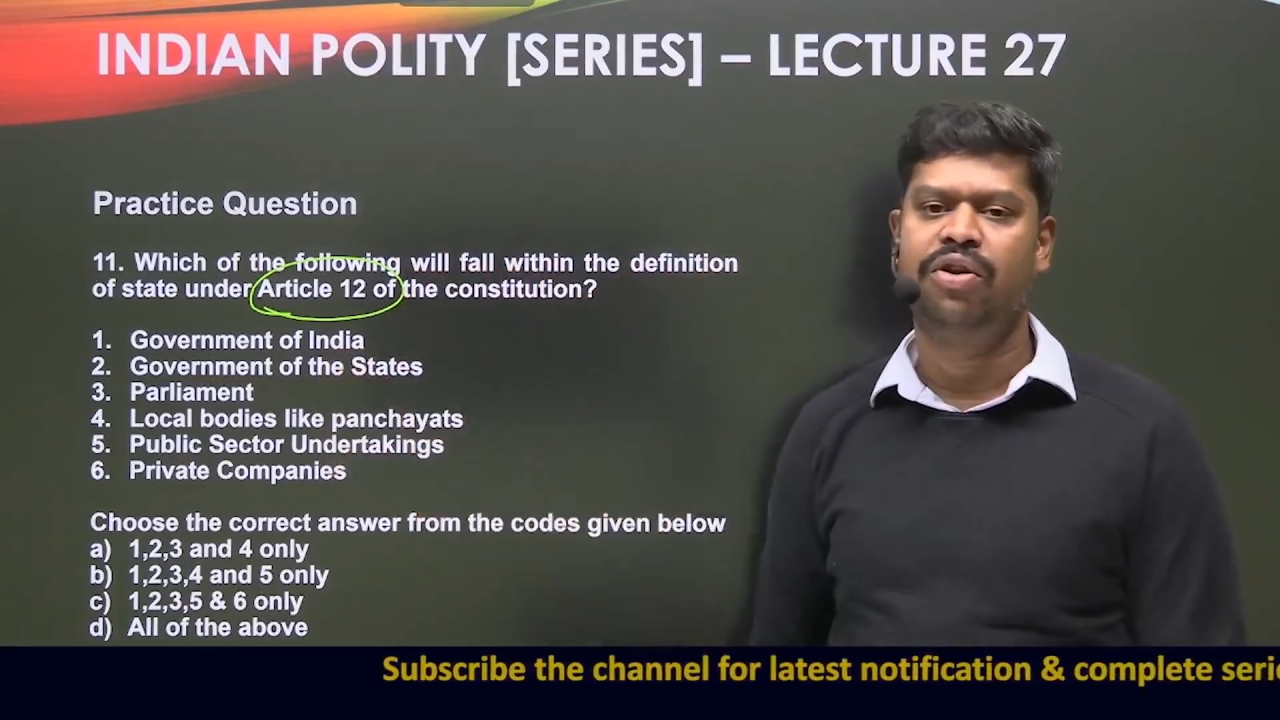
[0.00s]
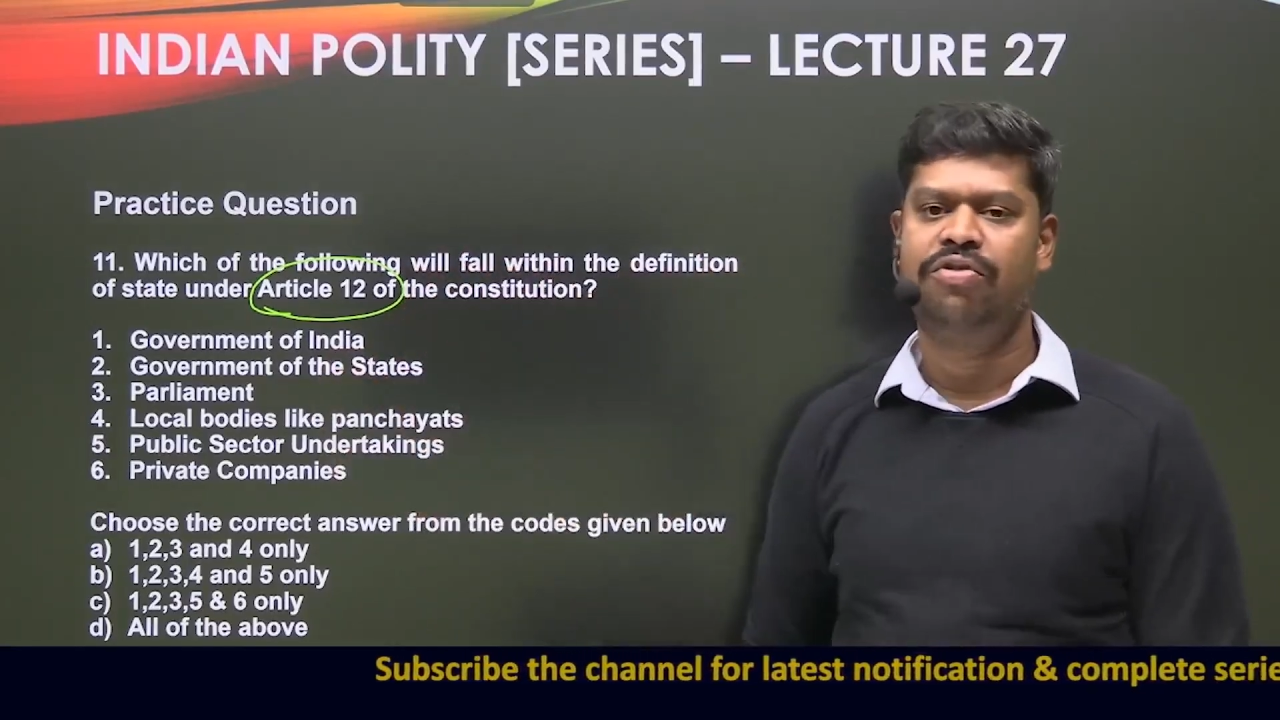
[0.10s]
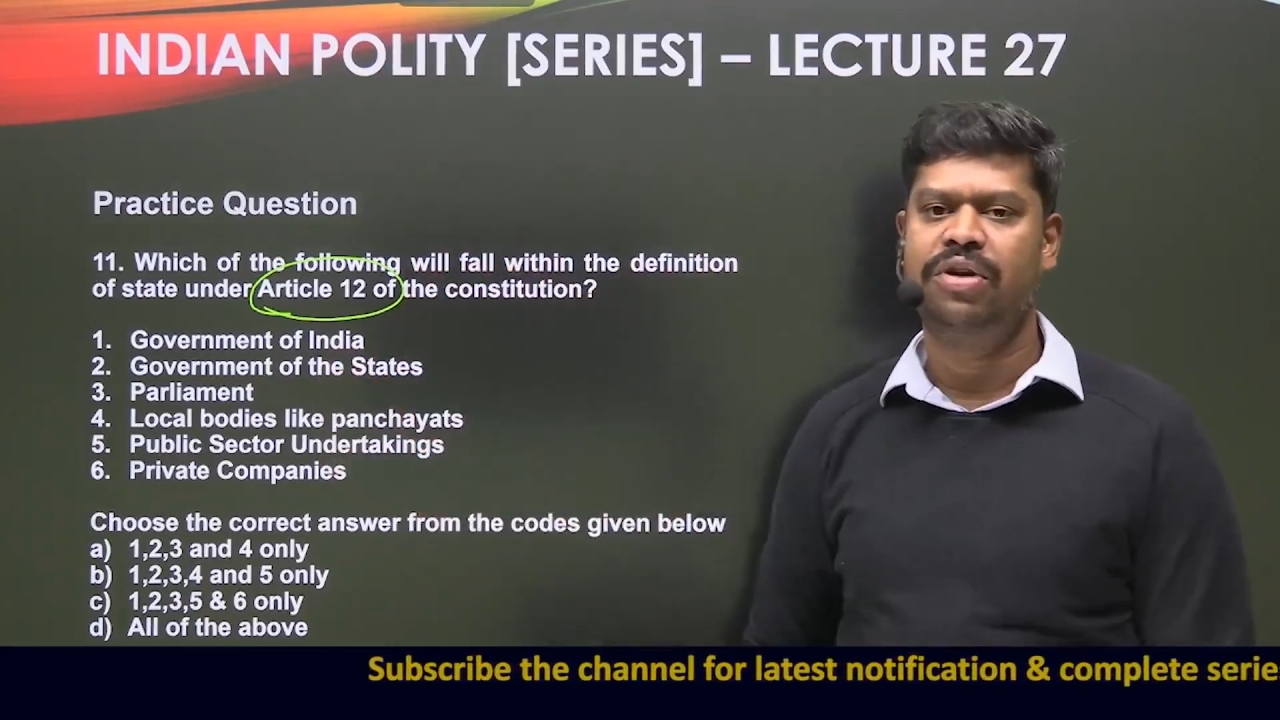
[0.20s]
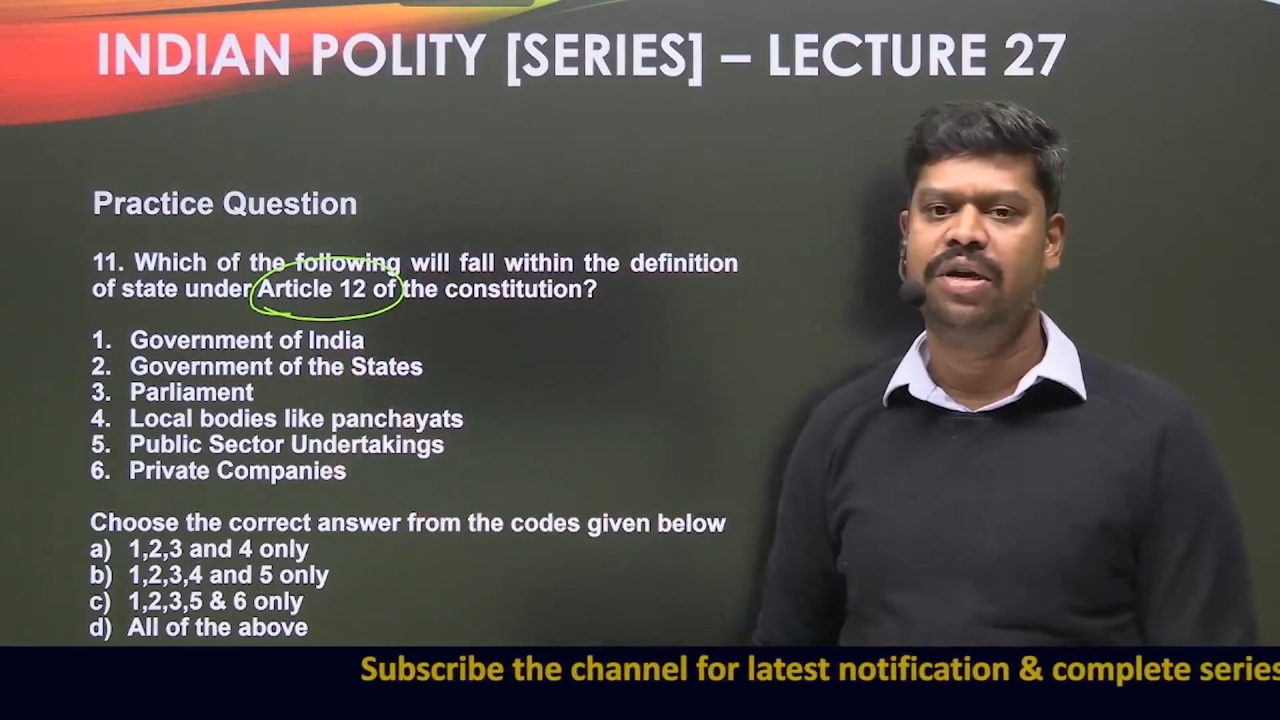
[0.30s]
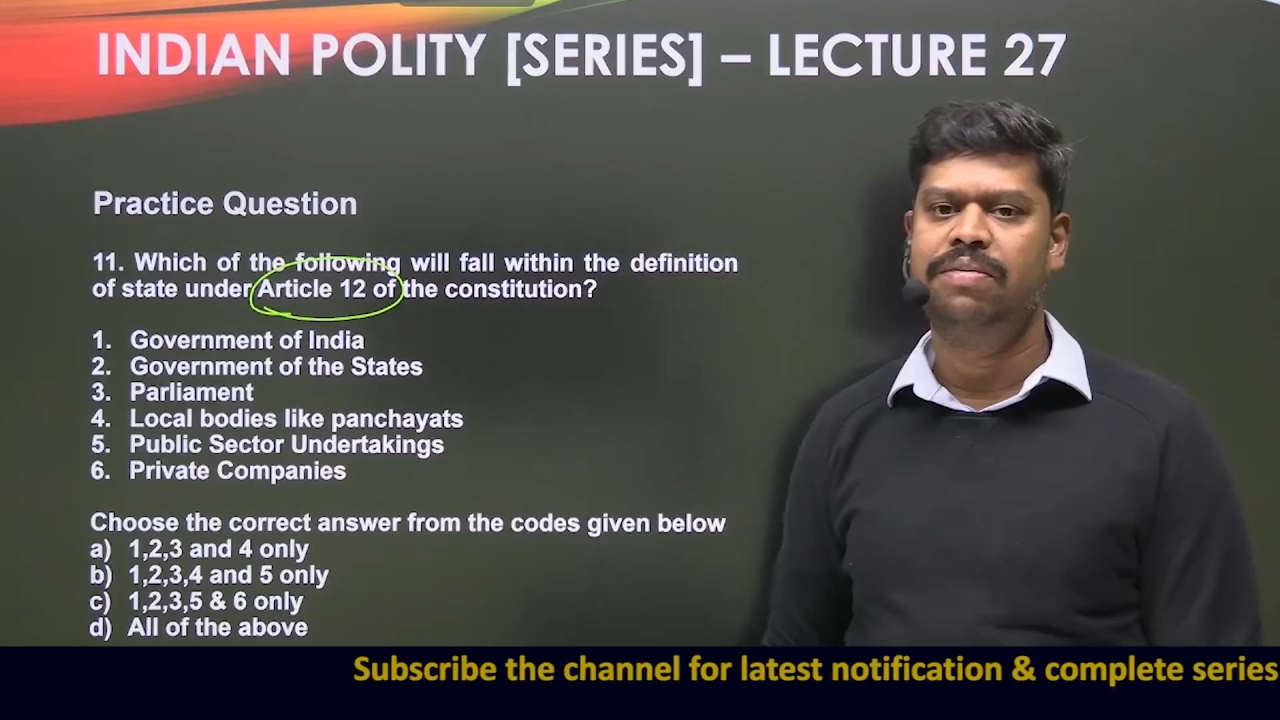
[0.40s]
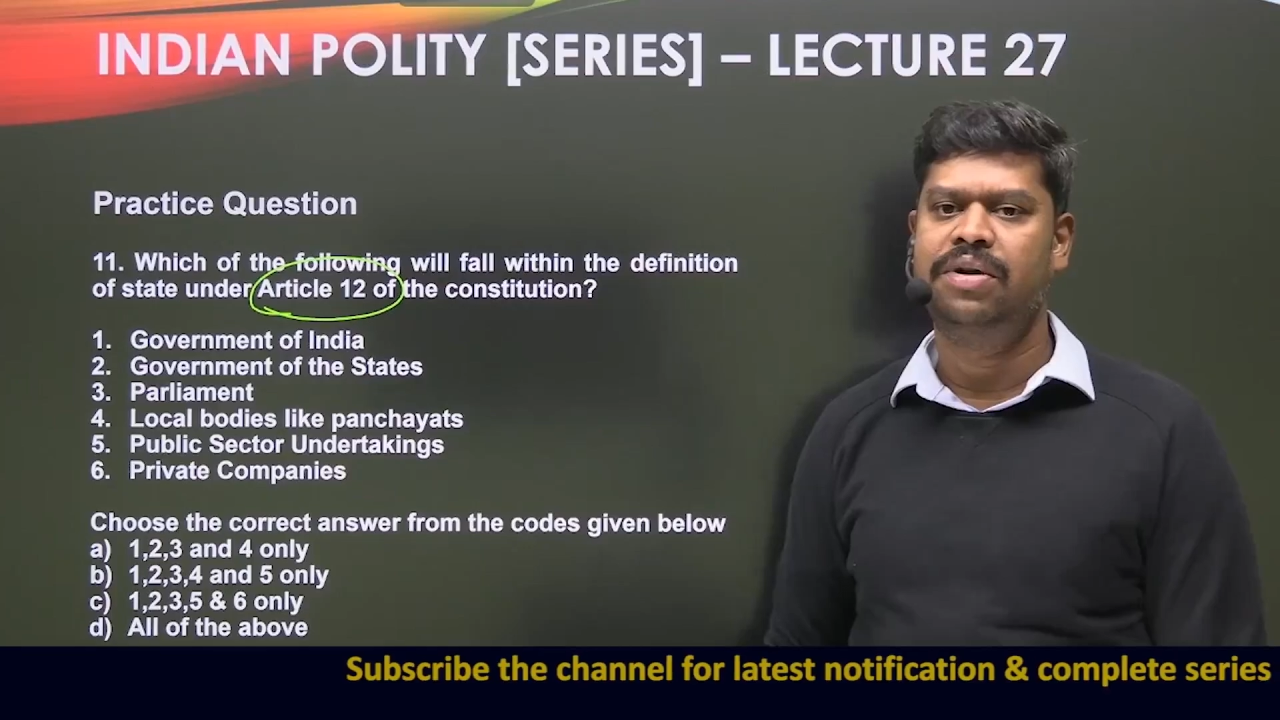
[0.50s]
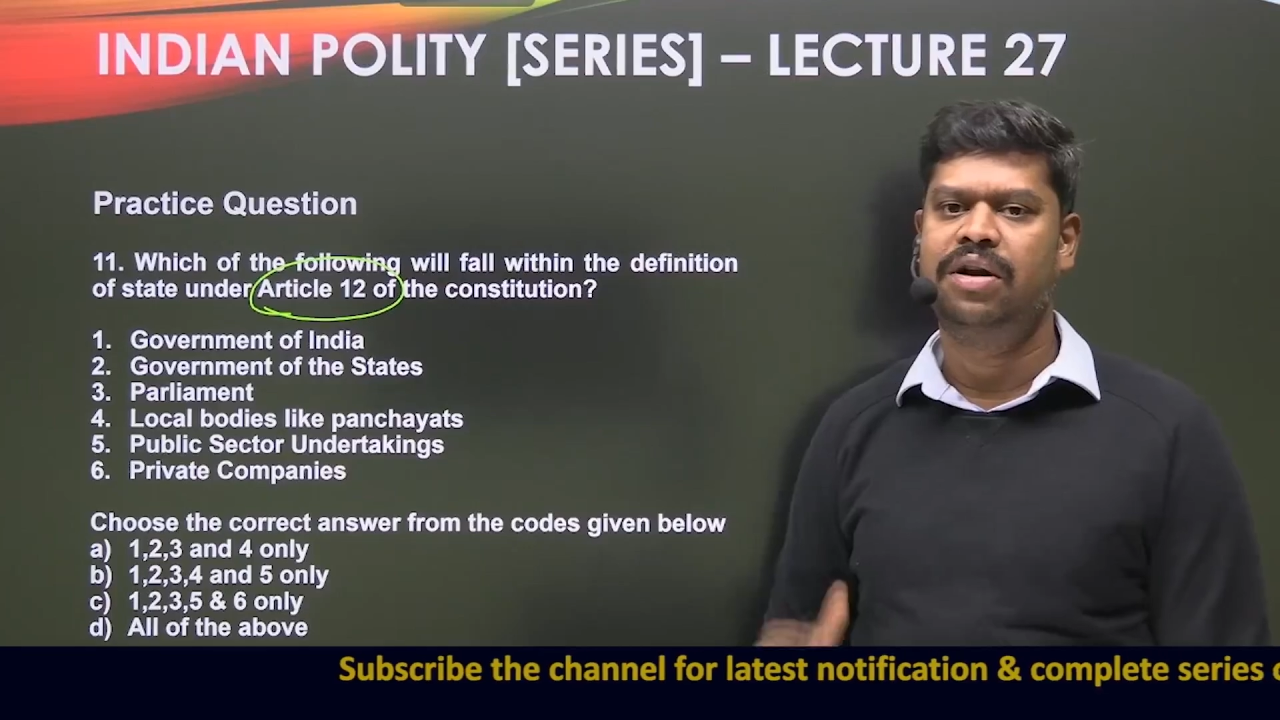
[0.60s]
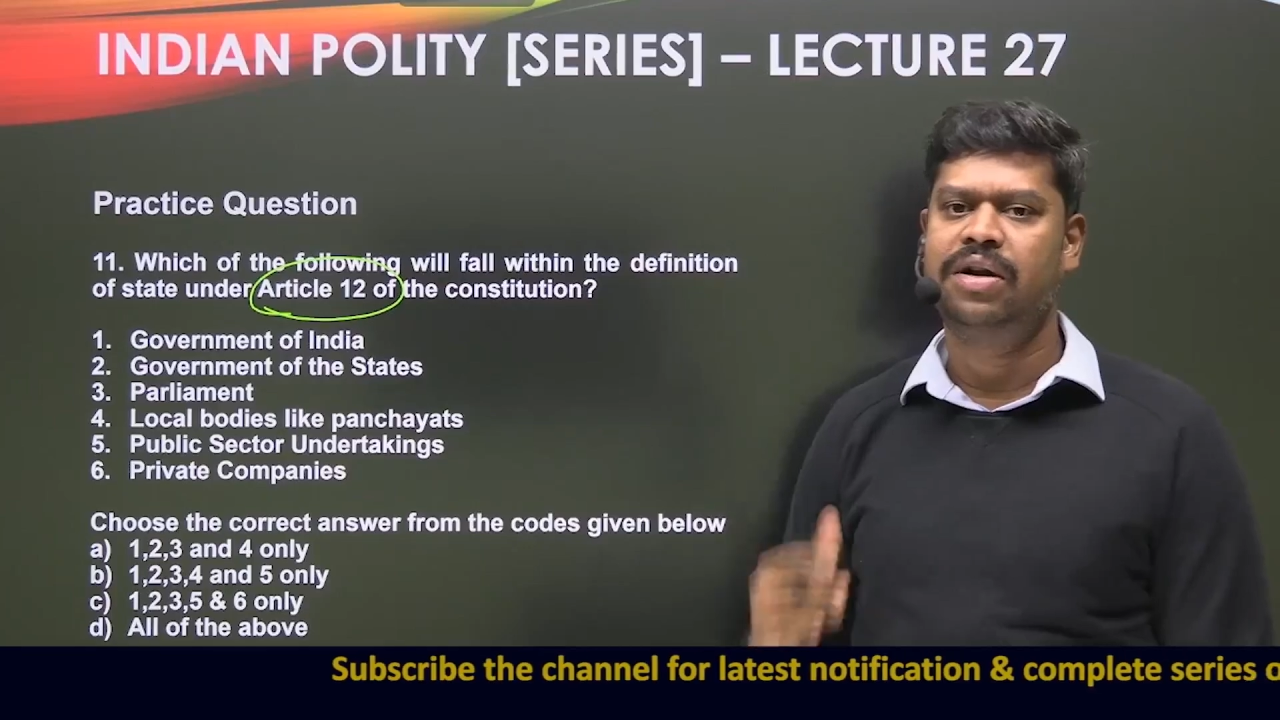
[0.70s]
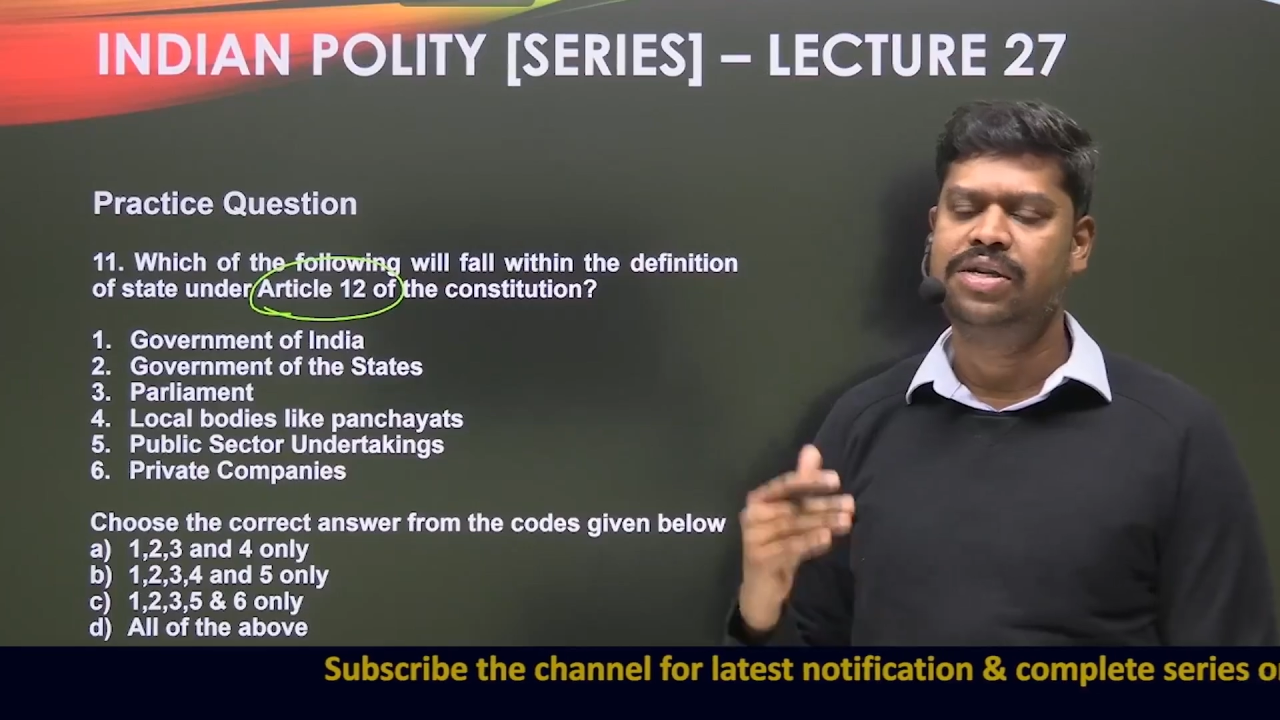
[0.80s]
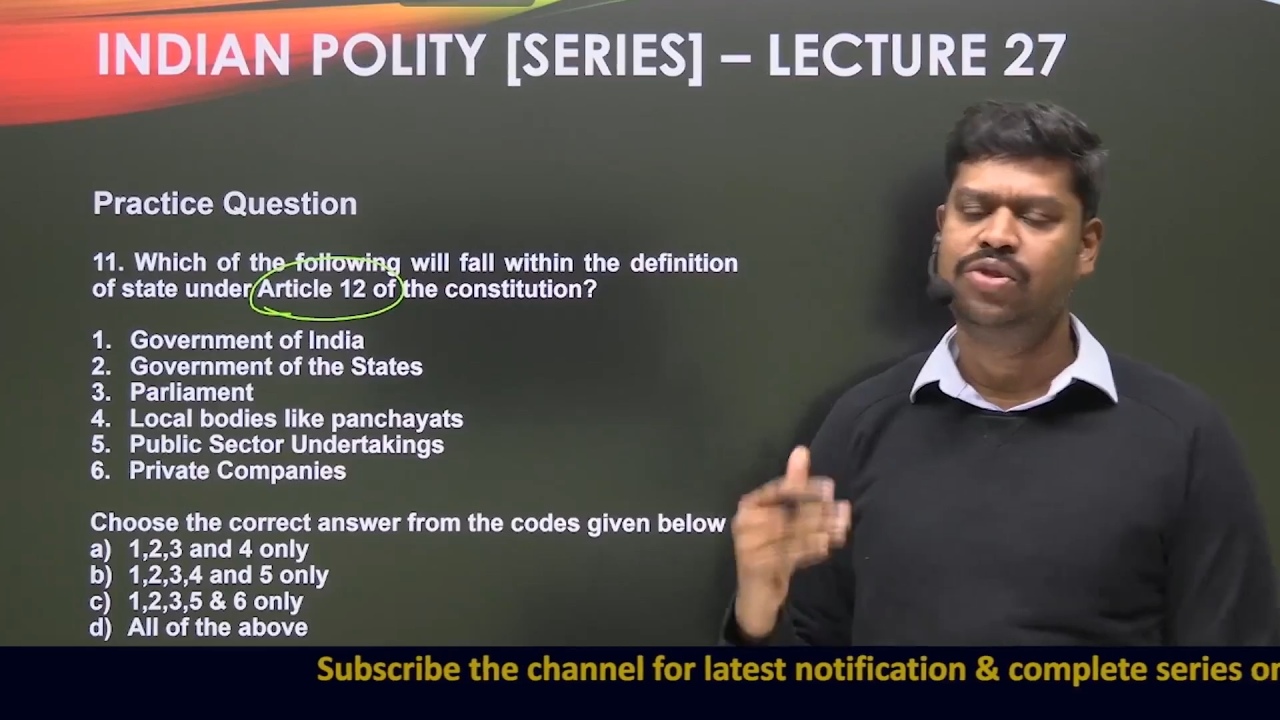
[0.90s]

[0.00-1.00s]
of fundamental rights,